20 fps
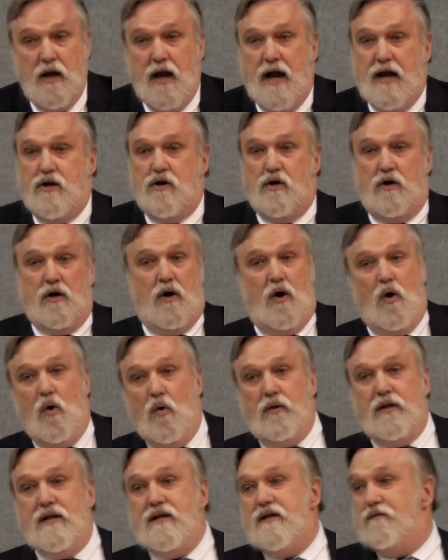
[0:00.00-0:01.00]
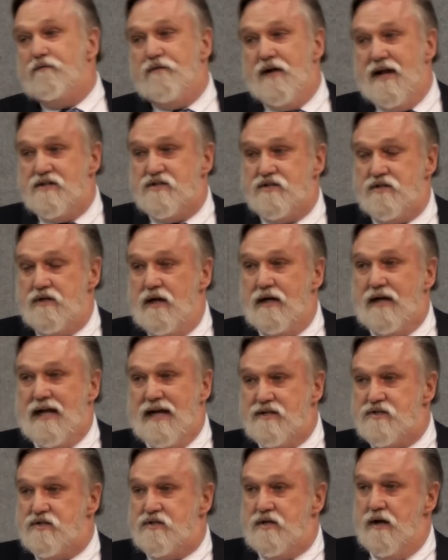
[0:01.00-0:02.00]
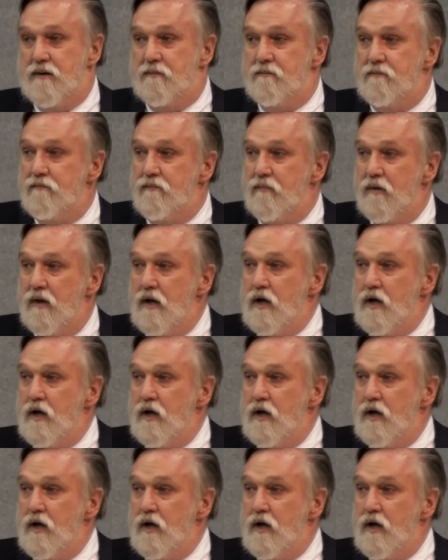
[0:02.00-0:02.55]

And your only defense against him,